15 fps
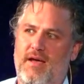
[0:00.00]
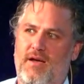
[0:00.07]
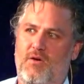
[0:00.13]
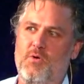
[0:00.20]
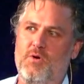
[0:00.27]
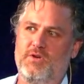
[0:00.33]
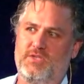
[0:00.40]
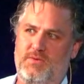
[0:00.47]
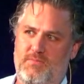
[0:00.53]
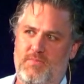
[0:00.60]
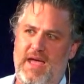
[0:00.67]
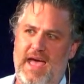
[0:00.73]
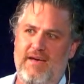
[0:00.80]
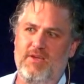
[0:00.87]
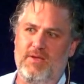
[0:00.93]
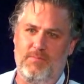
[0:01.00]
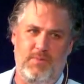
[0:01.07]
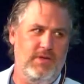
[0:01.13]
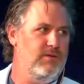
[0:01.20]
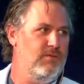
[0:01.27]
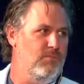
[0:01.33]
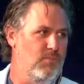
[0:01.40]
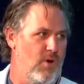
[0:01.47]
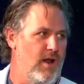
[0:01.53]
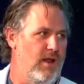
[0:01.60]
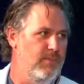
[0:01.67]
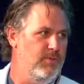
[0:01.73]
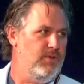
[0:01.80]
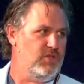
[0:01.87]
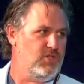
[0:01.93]
of course, having been brought
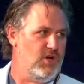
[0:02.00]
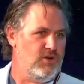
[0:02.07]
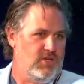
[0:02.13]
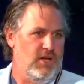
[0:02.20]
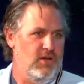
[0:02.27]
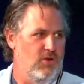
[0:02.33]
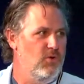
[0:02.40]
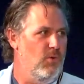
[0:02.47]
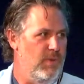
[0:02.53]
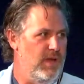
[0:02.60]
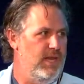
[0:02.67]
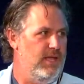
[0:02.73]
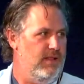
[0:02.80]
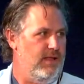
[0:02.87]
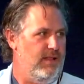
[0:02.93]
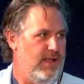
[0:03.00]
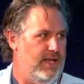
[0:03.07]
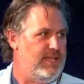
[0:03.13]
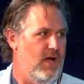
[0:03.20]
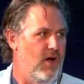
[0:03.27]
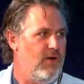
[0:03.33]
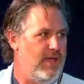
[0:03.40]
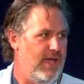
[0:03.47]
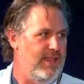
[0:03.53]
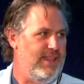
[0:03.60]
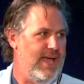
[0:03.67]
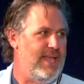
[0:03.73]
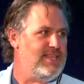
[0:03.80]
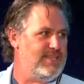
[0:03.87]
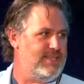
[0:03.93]
up in the church, I knew immediately, like, okay,
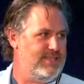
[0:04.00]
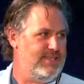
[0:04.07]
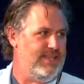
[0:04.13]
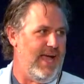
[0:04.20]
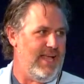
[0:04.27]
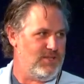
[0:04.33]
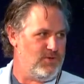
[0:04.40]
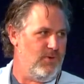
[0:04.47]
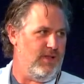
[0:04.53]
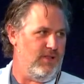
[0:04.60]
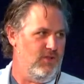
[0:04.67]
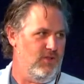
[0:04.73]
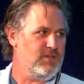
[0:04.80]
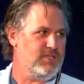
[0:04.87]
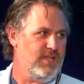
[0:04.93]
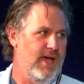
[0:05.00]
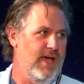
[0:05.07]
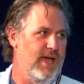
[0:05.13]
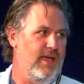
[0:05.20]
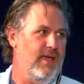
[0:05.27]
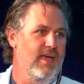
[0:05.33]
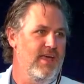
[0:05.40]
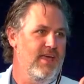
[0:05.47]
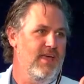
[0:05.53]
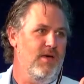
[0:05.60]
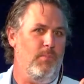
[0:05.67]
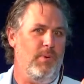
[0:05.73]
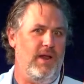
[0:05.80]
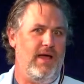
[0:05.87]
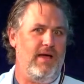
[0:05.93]
that's what it looks like.
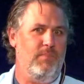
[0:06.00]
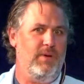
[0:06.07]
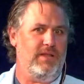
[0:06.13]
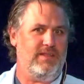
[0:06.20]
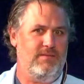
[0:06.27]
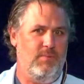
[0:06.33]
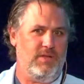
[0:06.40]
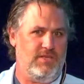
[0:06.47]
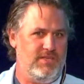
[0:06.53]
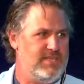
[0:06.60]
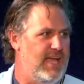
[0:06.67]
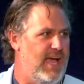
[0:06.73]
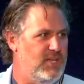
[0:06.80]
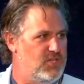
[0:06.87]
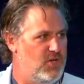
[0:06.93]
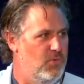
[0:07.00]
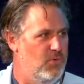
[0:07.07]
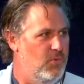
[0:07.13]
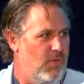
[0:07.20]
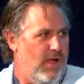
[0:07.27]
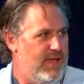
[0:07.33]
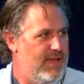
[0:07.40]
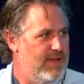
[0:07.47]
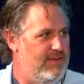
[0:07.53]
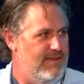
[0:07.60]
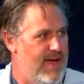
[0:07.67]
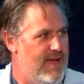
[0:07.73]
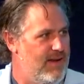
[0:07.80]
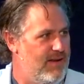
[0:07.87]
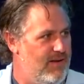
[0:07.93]
But this guy's cool. Like, he's
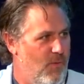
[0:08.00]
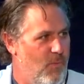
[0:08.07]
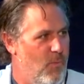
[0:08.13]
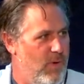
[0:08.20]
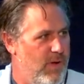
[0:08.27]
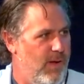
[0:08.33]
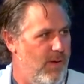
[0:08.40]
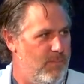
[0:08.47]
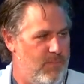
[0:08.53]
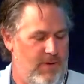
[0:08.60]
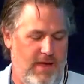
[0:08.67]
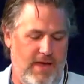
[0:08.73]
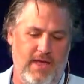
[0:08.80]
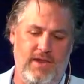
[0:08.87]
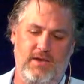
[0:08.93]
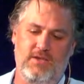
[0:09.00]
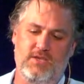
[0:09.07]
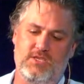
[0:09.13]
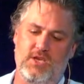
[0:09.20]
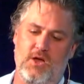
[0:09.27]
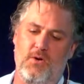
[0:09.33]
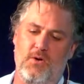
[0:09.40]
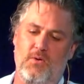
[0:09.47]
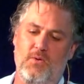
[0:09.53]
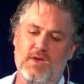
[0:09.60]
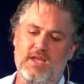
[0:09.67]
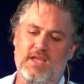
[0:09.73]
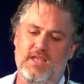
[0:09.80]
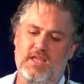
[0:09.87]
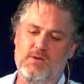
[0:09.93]
not a wimp. And so
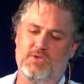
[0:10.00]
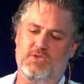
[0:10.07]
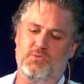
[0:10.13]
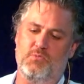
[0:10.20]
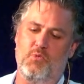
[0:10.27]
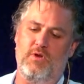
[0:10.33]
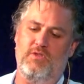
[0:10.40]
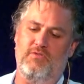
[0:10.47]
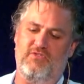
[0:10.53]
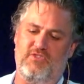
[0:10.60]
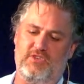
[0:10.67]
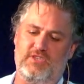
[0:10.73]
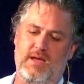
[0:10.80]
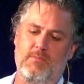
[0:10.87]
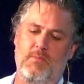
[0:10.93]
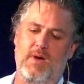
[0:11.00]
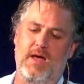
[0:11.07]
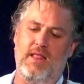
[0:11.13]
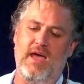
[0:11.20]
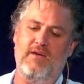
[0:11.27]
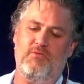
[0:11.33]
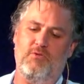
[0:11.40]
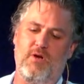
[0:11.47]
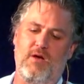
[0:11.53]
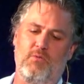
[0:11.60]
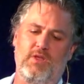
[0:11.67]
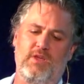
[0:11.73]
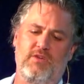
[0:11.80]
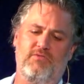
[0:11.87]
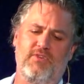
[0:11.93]
it was the first time in my life where I
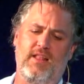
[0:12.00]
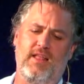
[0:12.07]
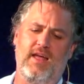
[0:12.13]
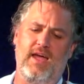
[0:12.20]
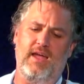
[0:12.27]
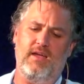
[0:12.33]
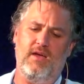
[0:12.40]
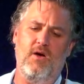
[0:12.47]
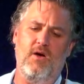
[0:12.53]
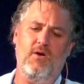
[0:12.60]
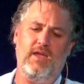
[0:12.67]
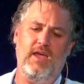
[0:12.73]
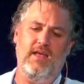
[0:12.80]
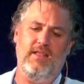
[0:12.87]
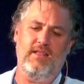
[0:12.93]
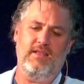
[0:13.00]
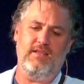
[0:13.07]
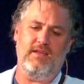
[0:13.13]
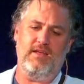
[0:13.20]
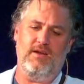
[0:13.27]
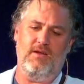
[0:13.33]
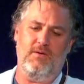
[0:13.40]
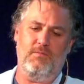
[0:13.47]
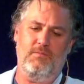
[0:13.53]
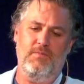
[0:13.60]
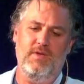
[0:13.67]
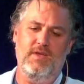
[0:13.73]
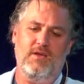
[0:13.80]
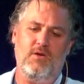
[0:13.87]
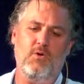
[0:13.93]
really felt like, oh, okay, of
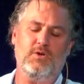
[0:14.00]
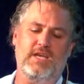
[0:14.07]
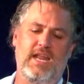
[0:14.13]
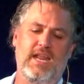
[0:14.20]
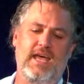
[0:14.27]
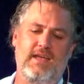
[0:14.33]
course,